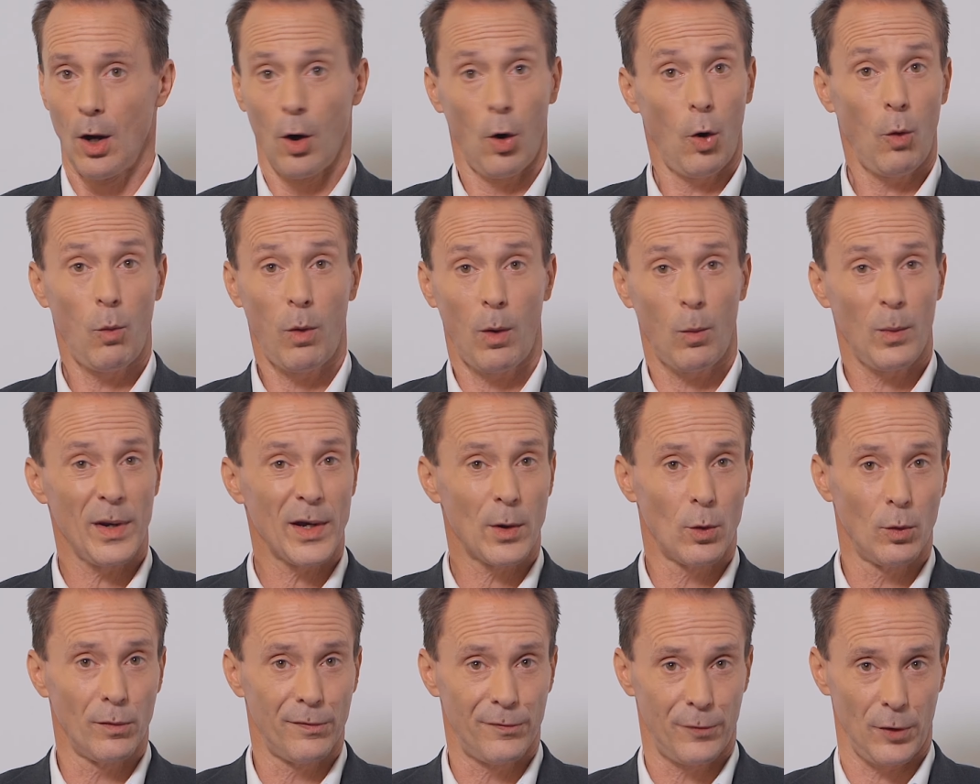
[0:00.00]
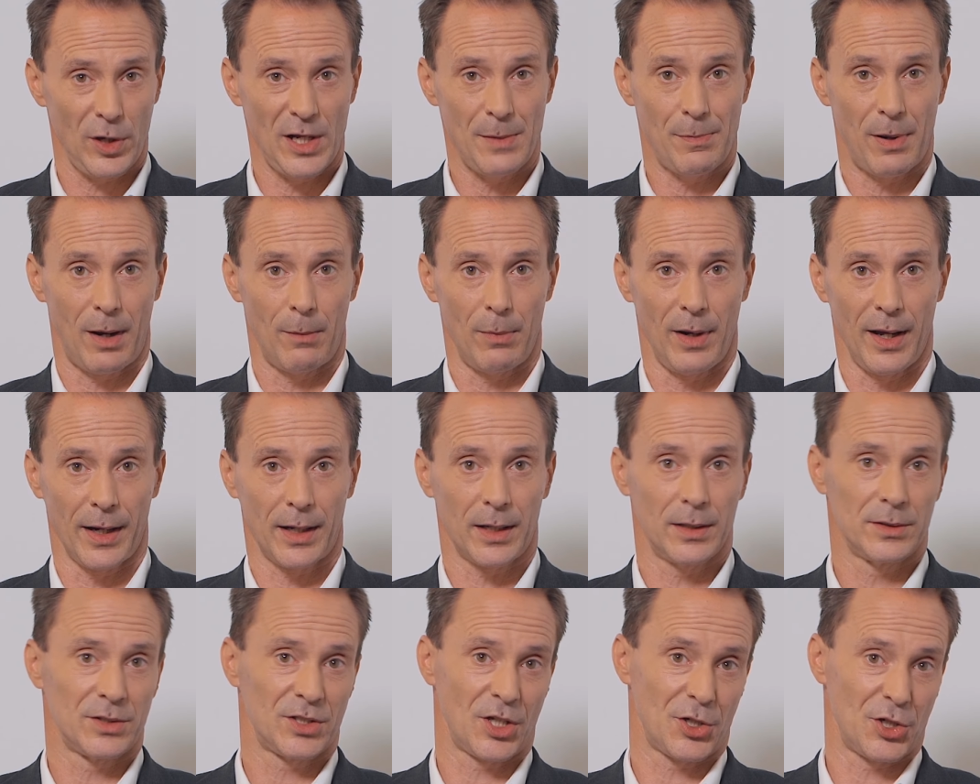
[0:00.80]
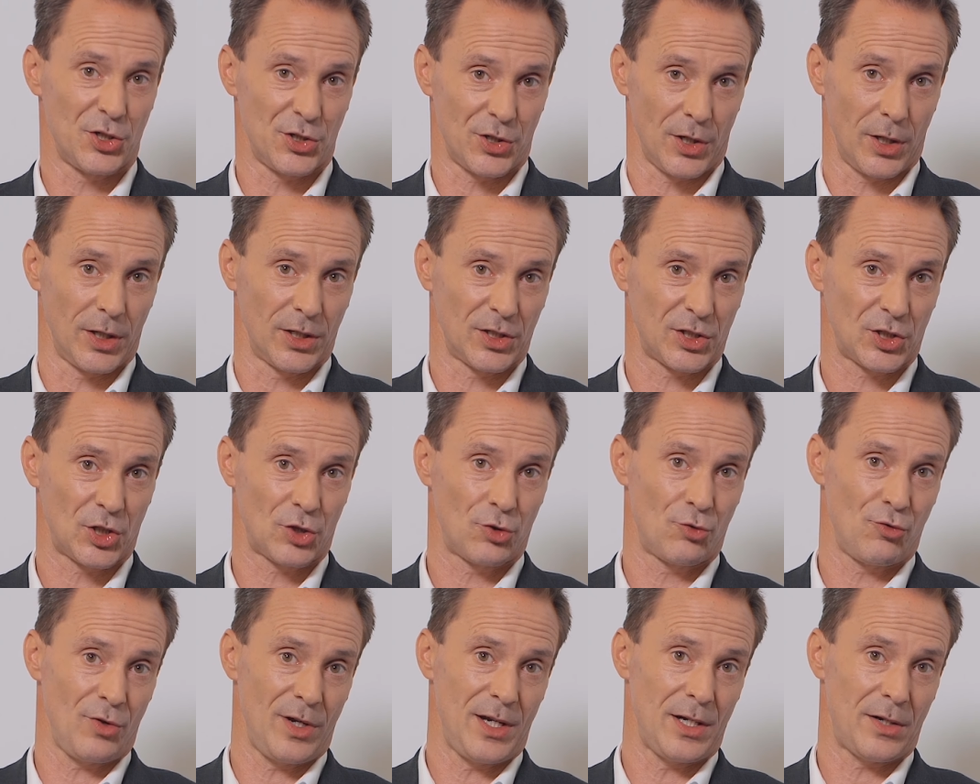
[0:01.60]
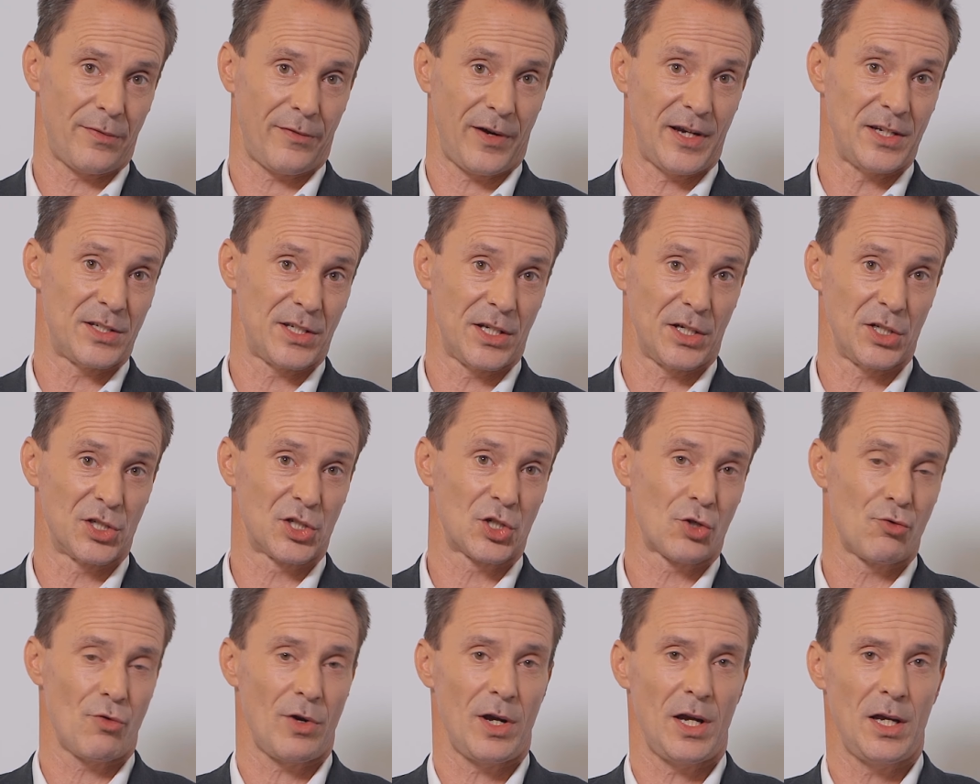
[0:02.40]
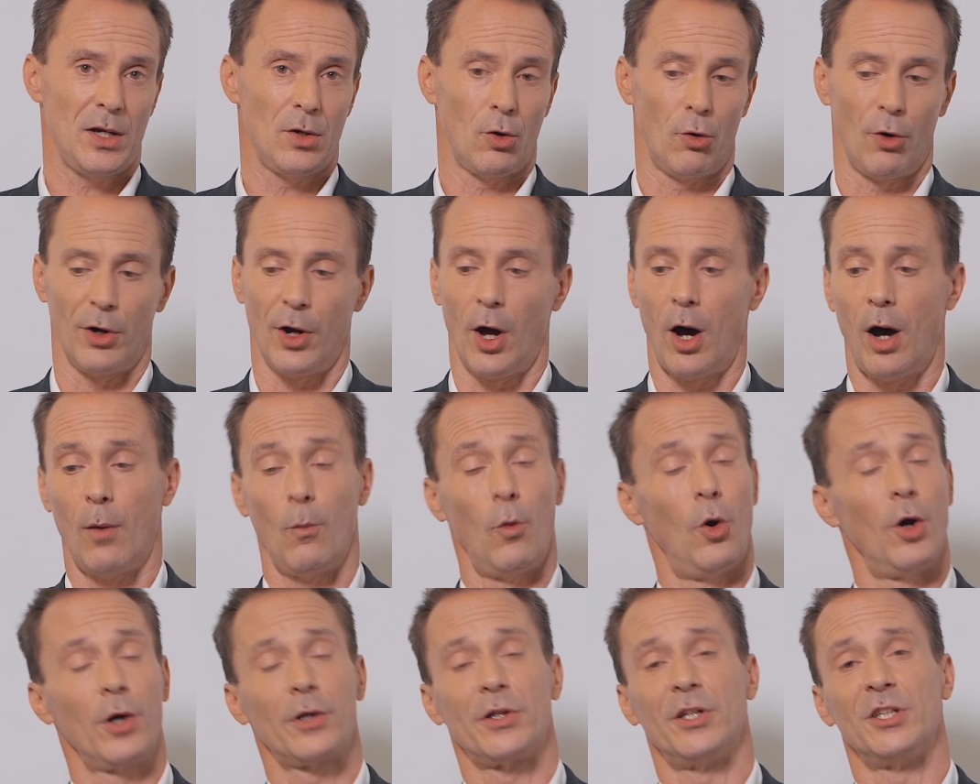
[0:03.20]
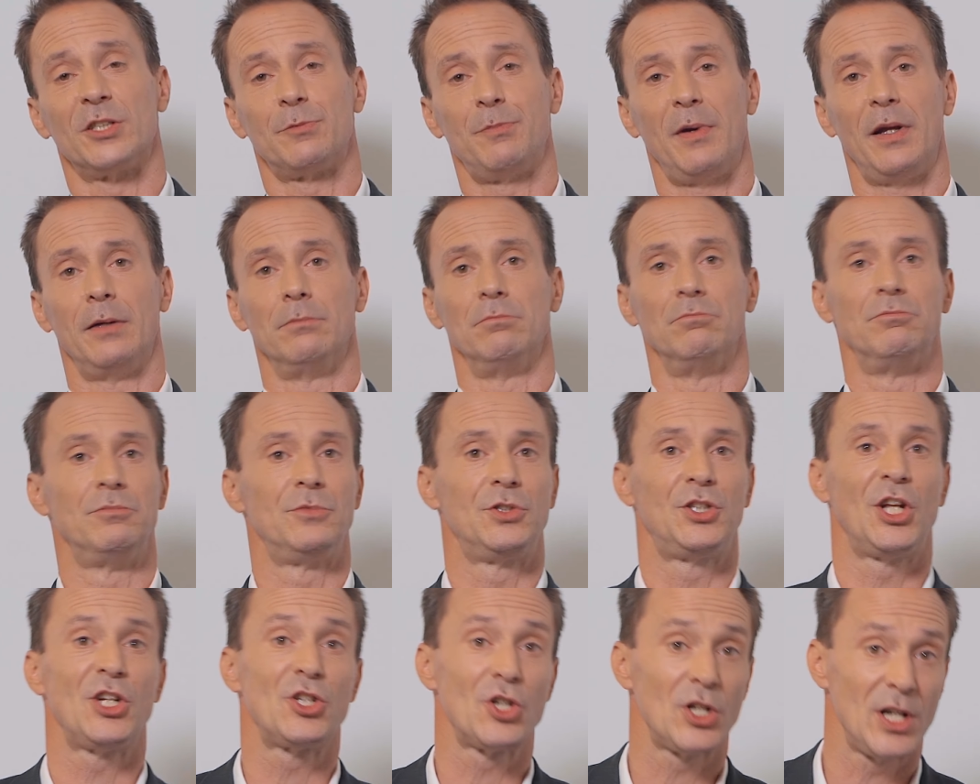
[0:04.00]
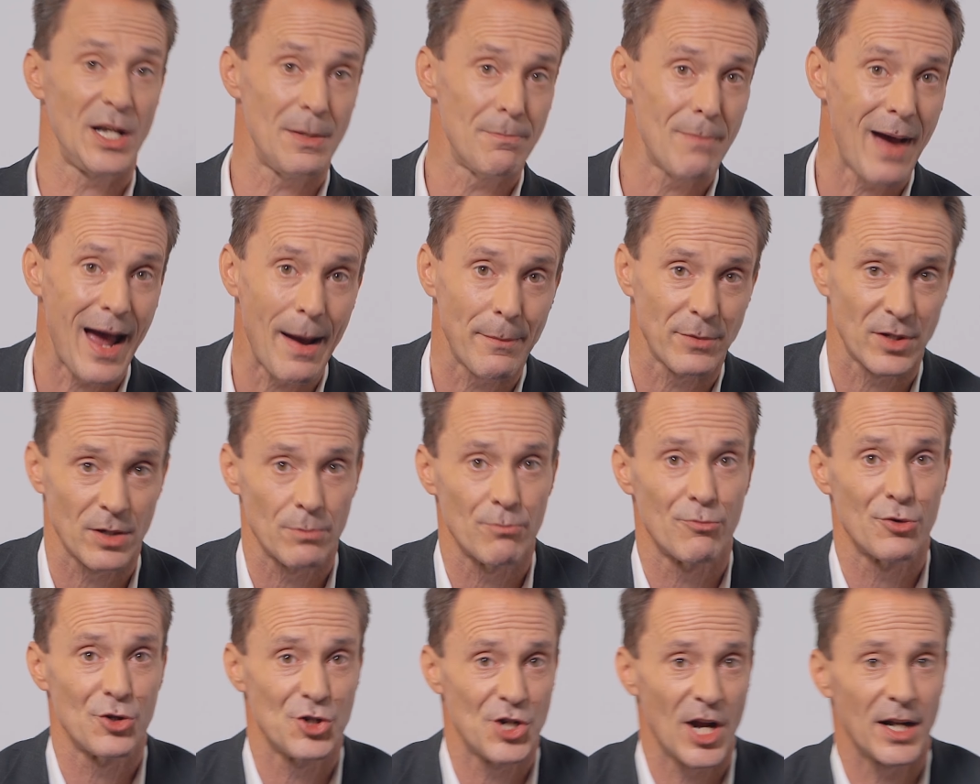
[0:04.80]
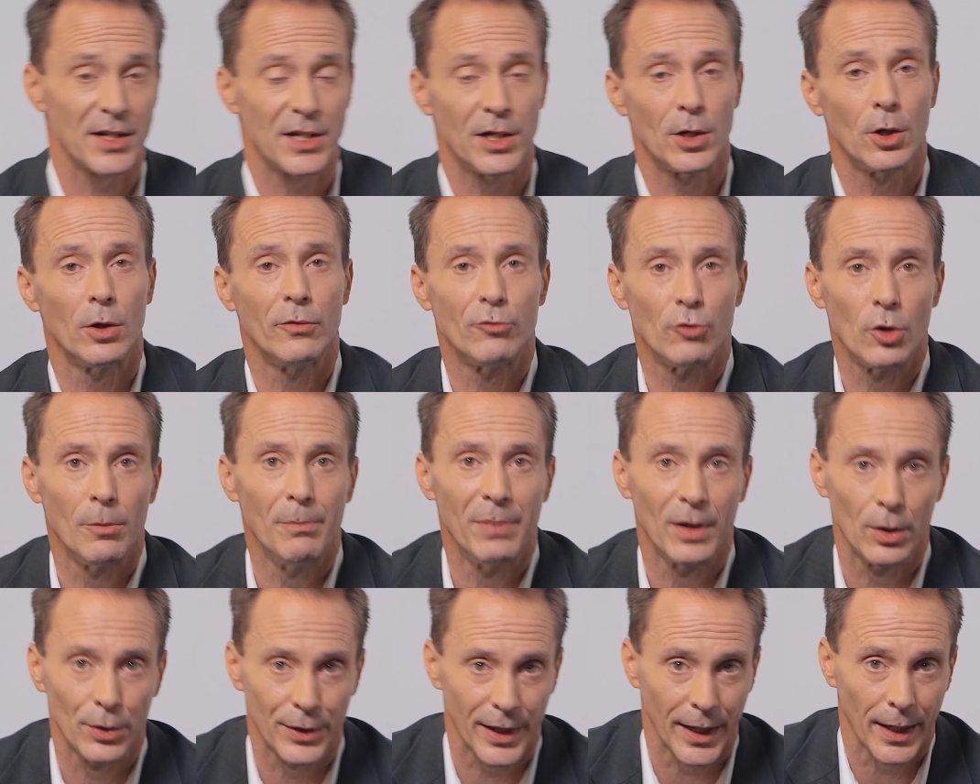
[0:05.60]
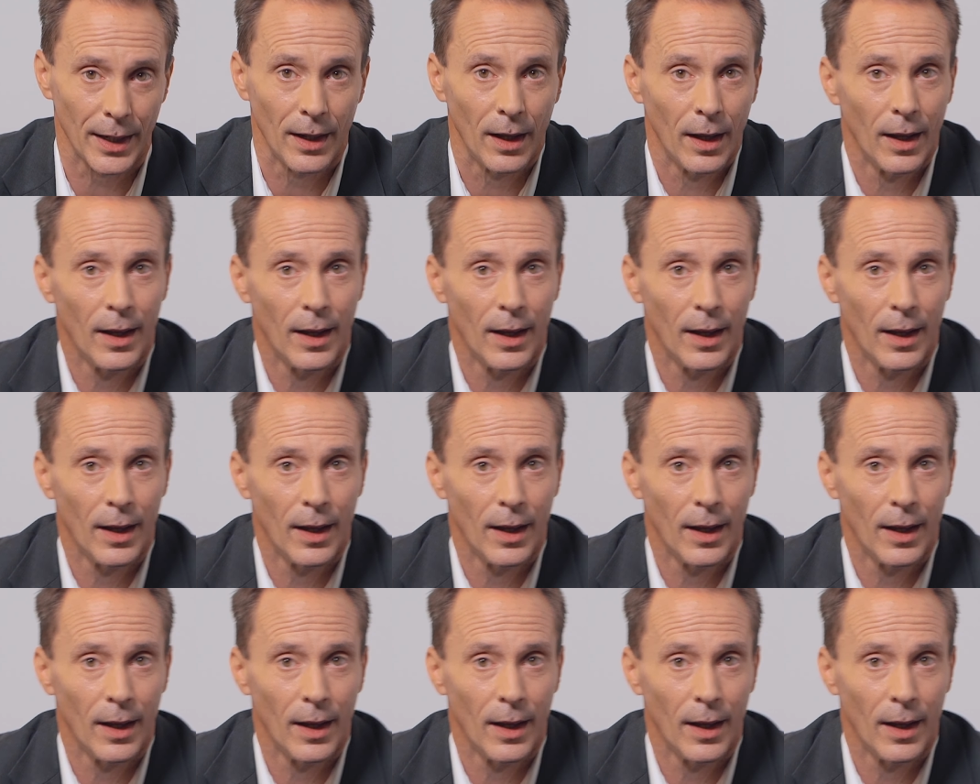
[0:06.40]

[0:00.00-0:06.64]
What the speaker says: or what we call fully public, such as a street-facing screen or an artwork that's been digitally mapped and projected over a building.